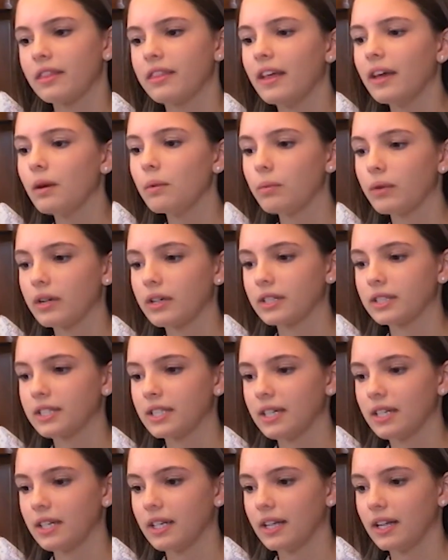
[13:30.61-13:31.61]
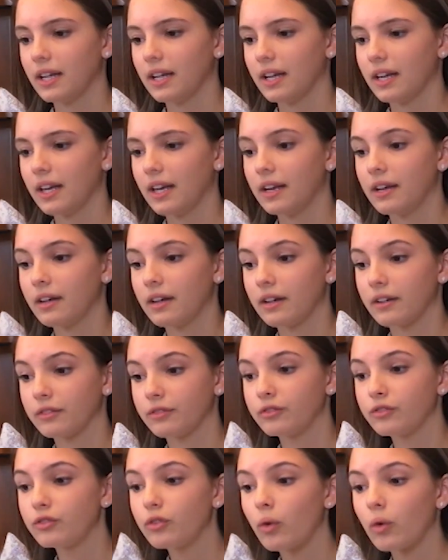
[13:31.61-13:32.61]
They worked in a
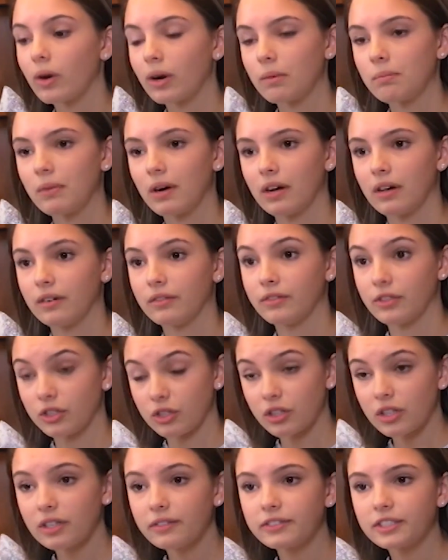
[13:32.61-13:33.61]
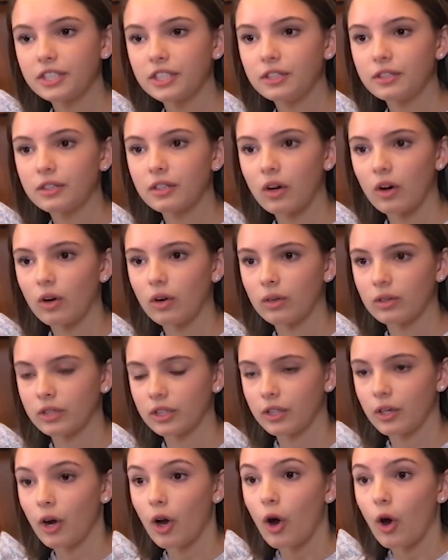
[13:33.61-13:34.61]
form of servitude
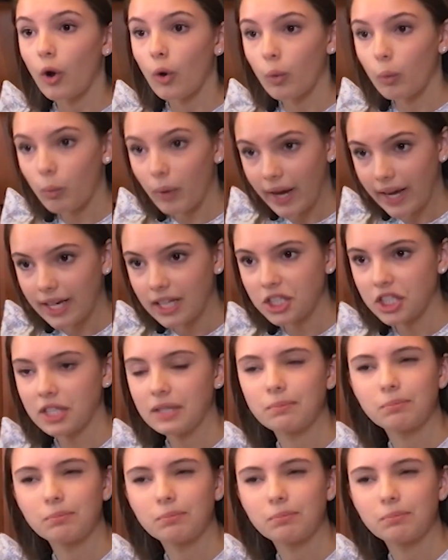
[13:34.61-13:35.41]
called wage